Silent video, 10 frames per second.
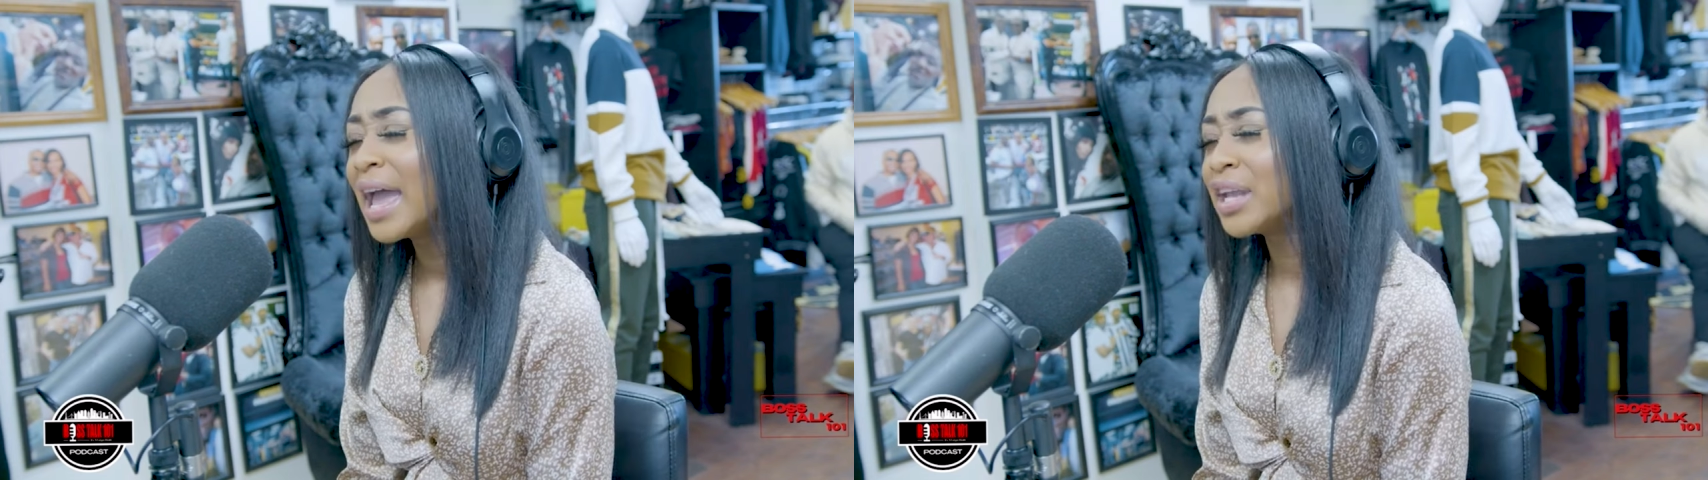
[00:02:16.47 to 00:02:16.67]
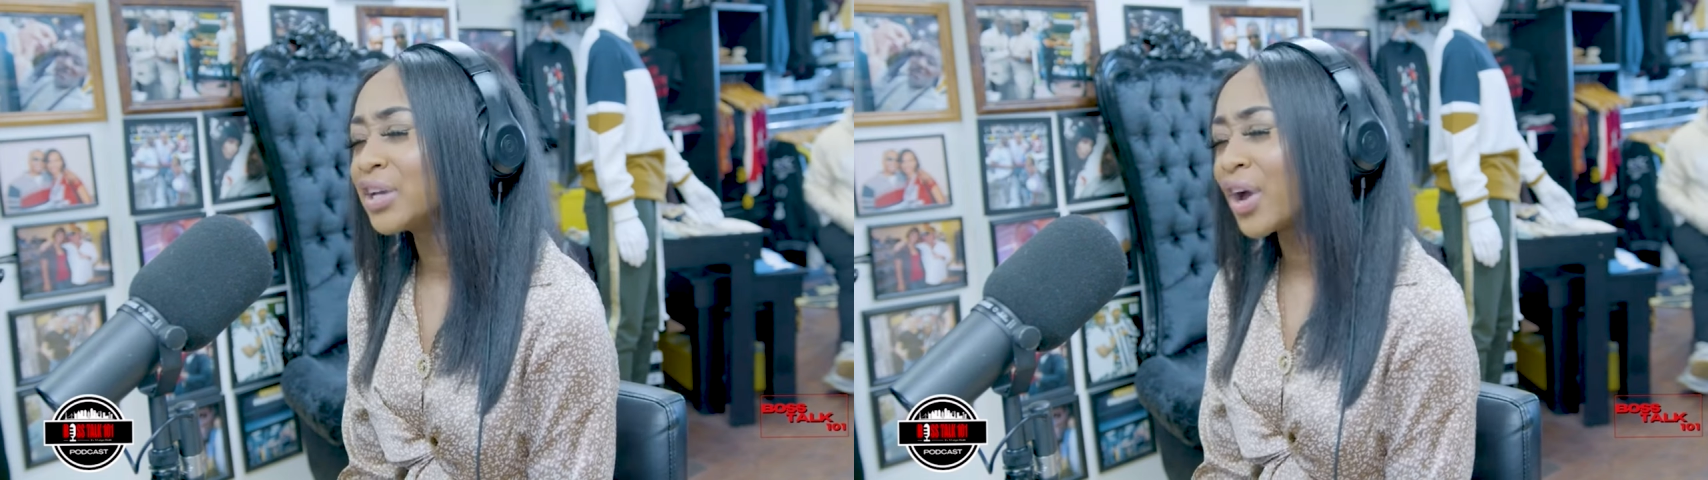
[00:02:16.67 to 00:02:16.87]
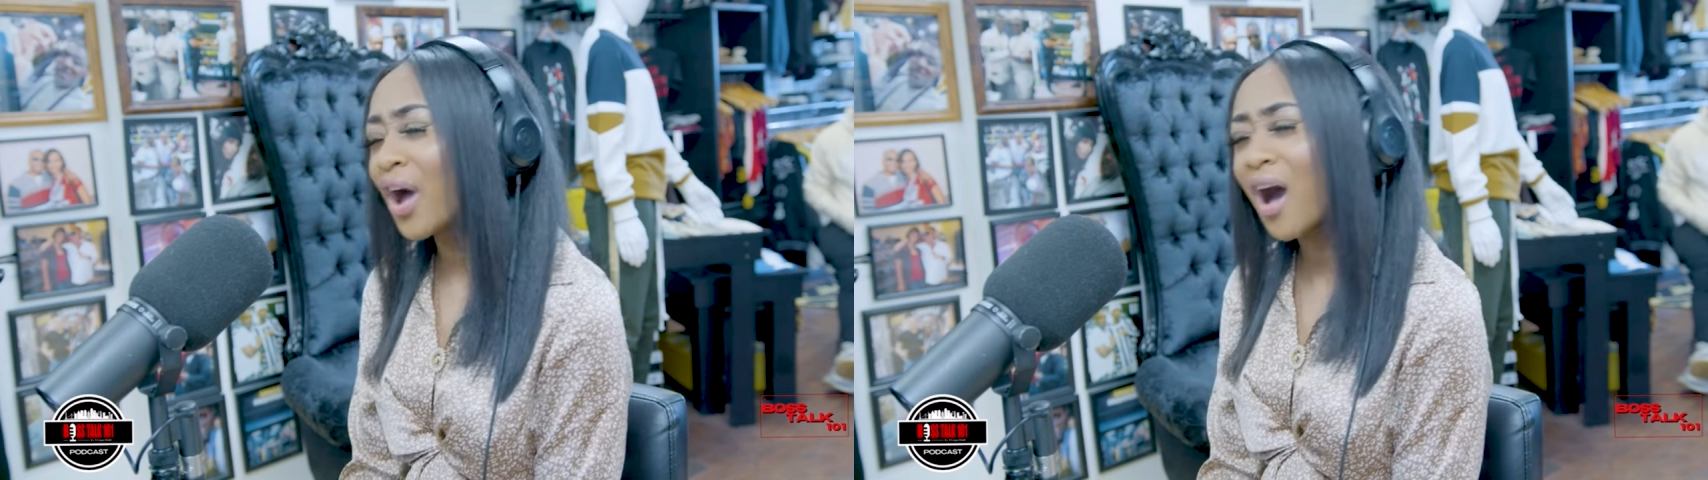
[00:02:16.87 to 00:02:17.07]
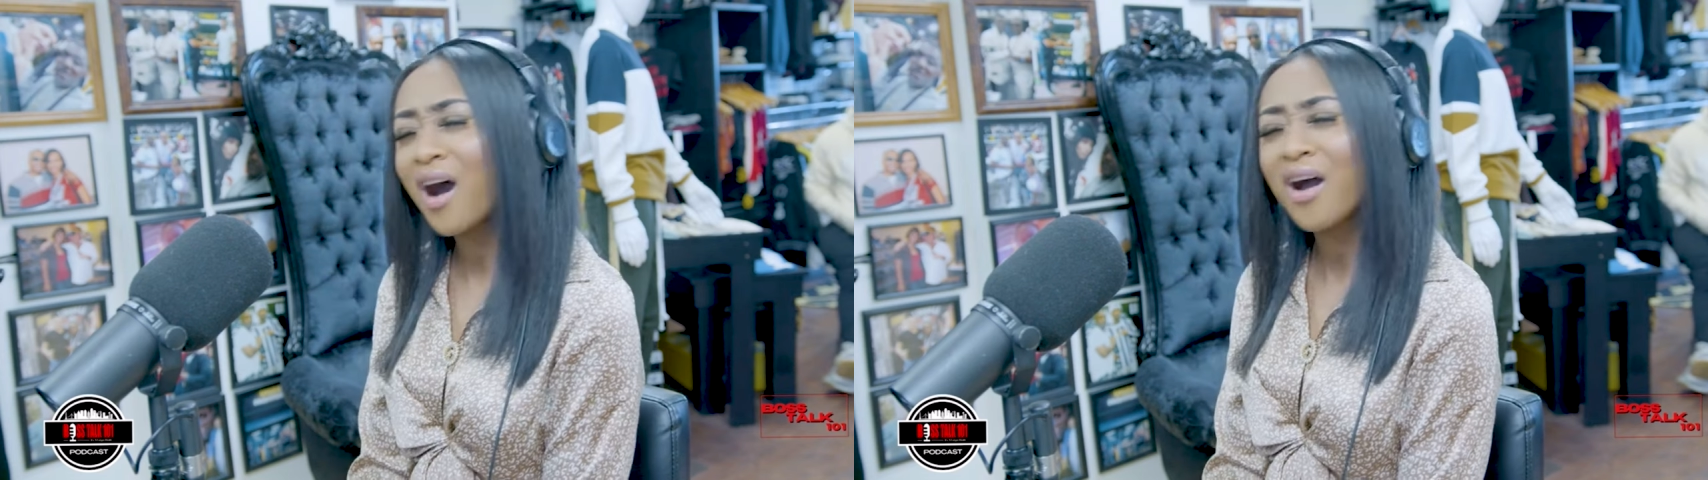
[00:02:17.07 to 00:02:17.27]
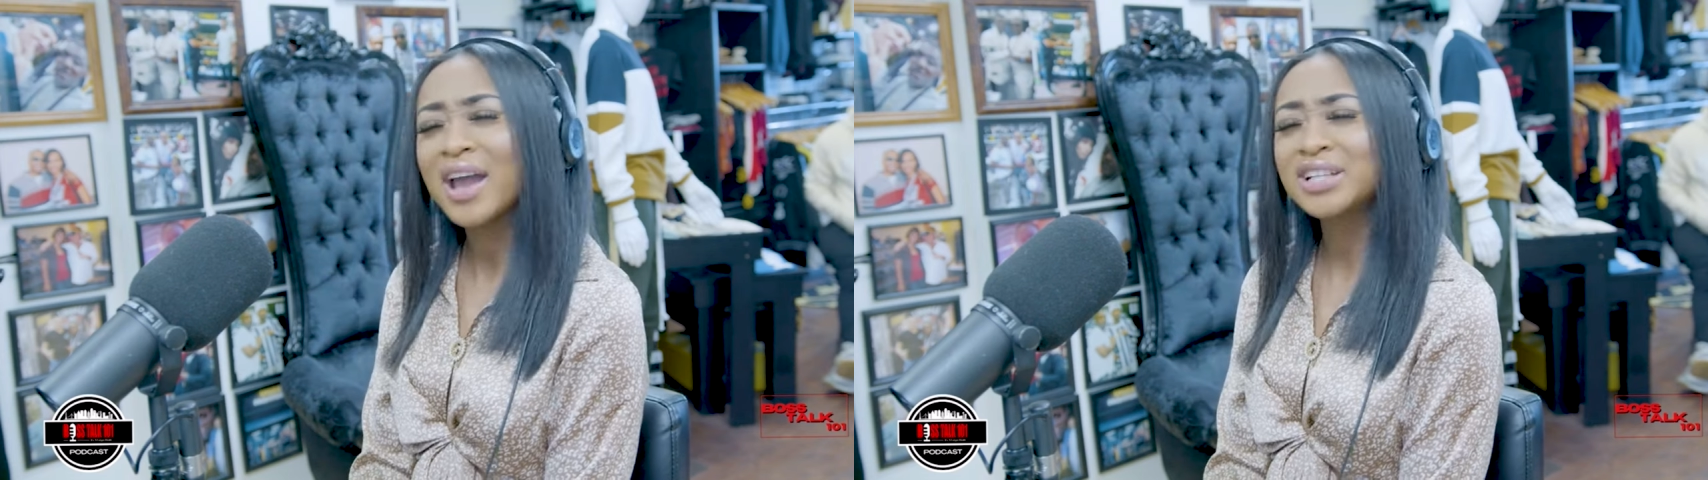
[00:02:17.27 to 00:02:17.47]

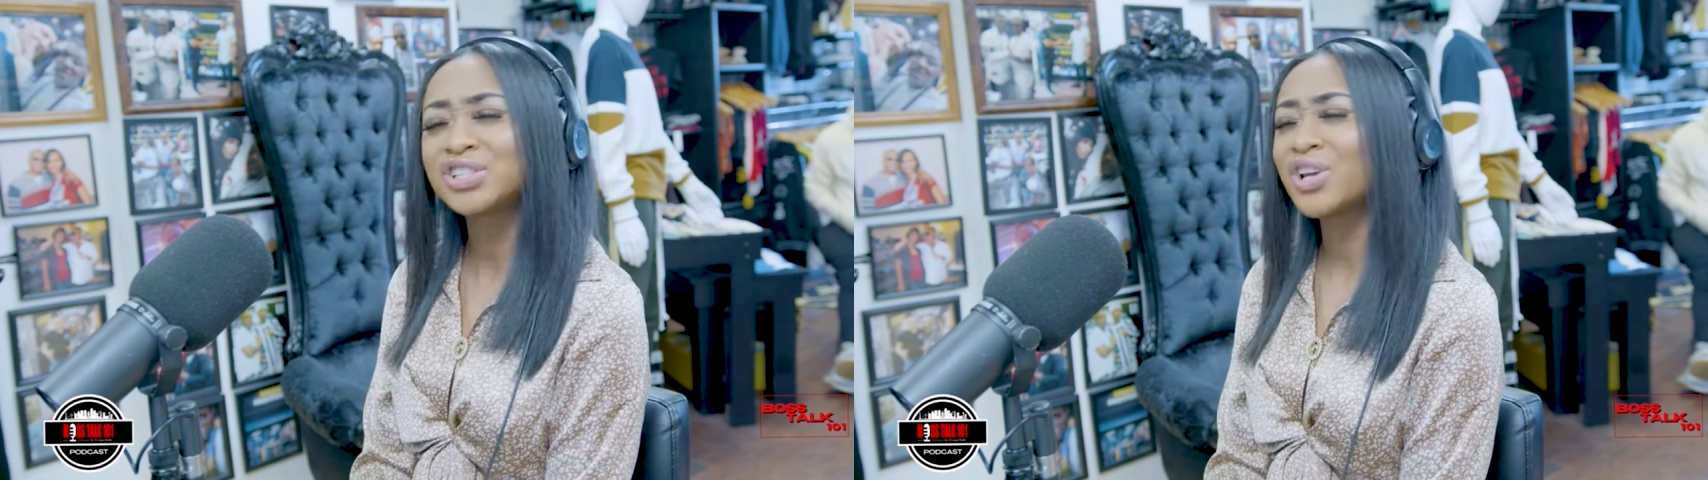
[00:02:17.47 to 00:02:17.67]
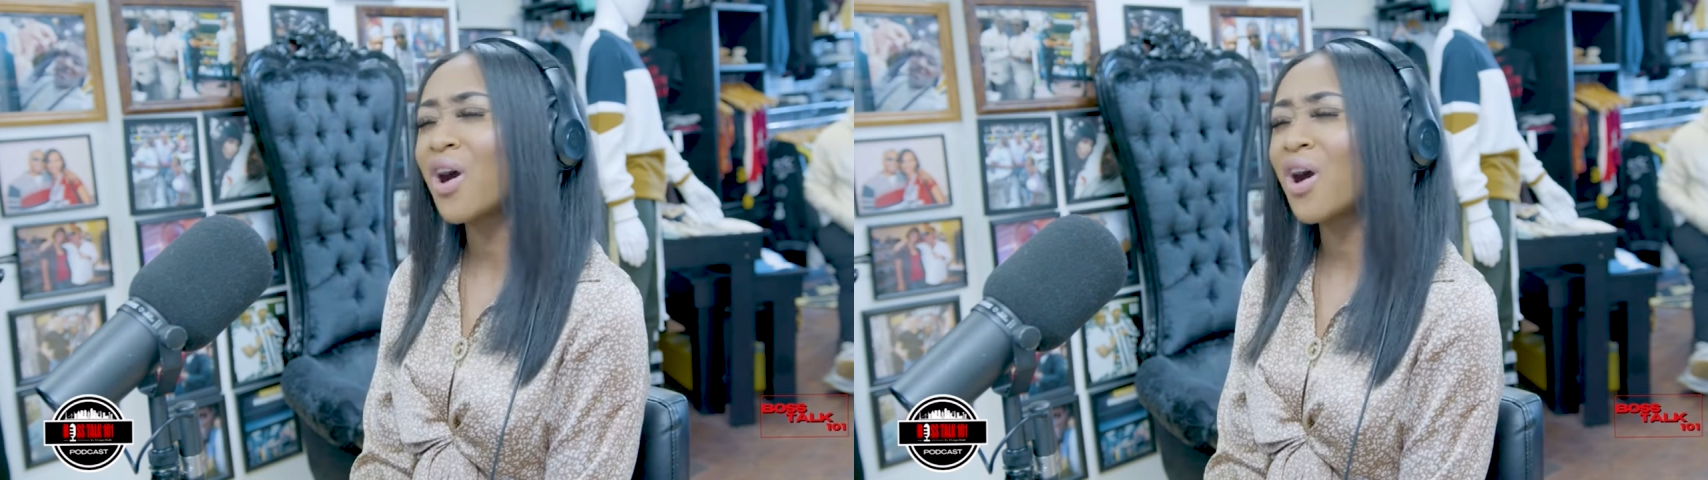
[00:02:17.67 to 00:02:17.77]
Encourage